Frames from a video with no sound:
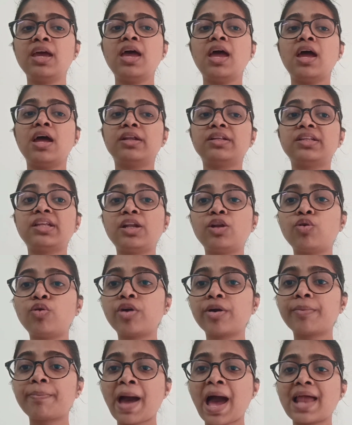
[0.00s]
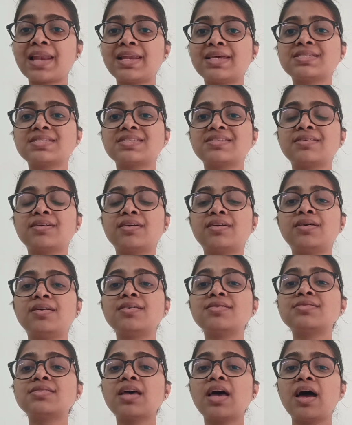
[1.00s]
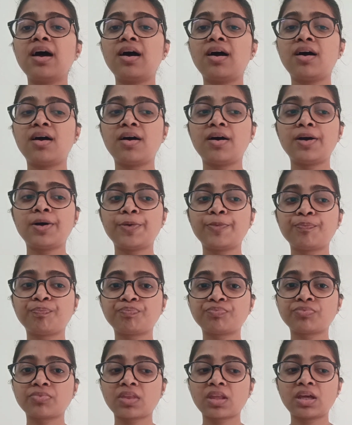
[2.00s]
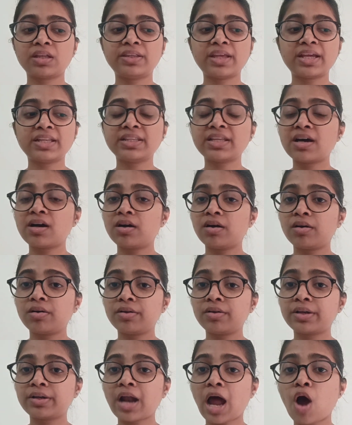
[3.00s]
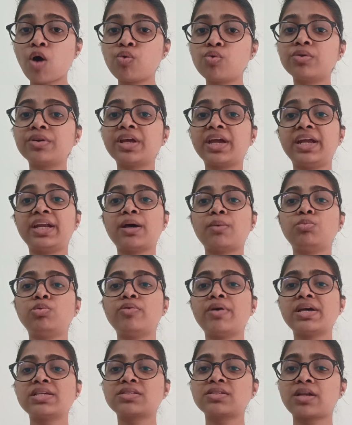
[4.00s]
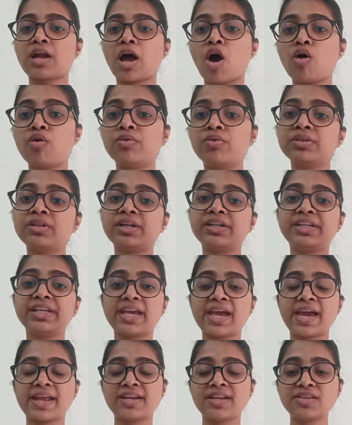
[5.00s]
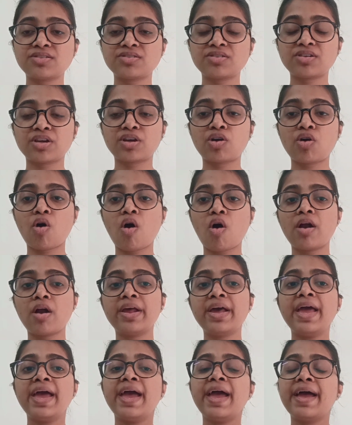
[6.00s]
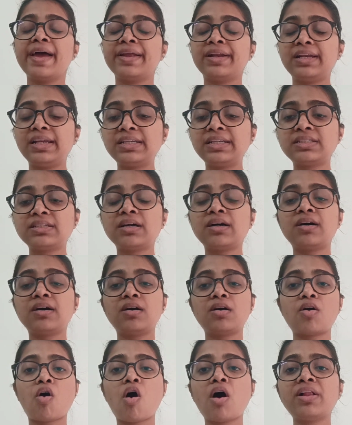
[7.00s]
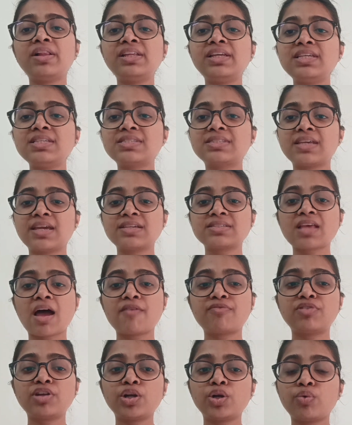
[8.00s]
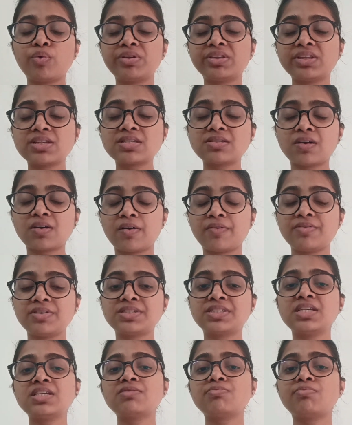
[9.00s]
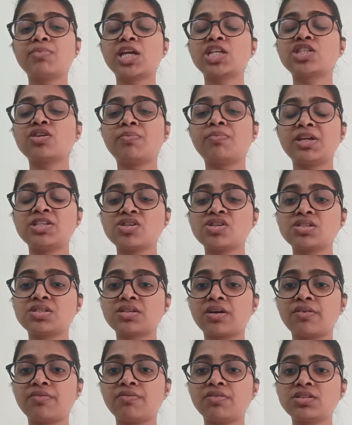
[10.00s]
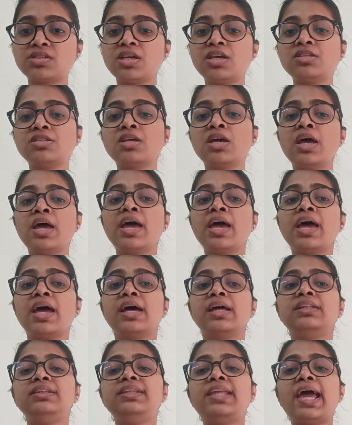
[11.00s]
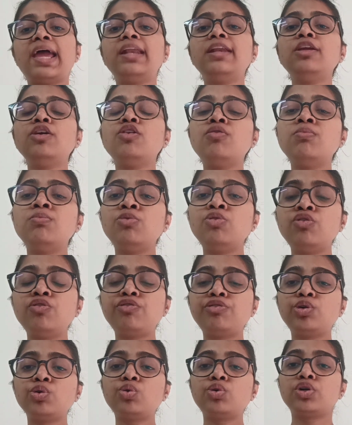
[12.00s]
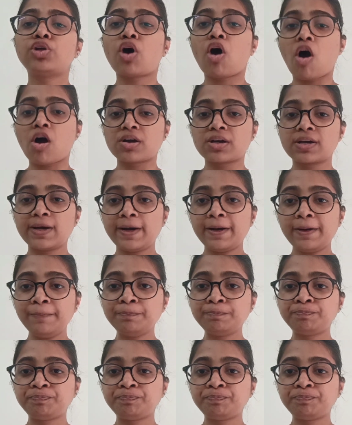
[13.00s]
the load balancers, then the route, AWS route, the DNS record, all these things, after knowing the services, major services, then you move to Docker,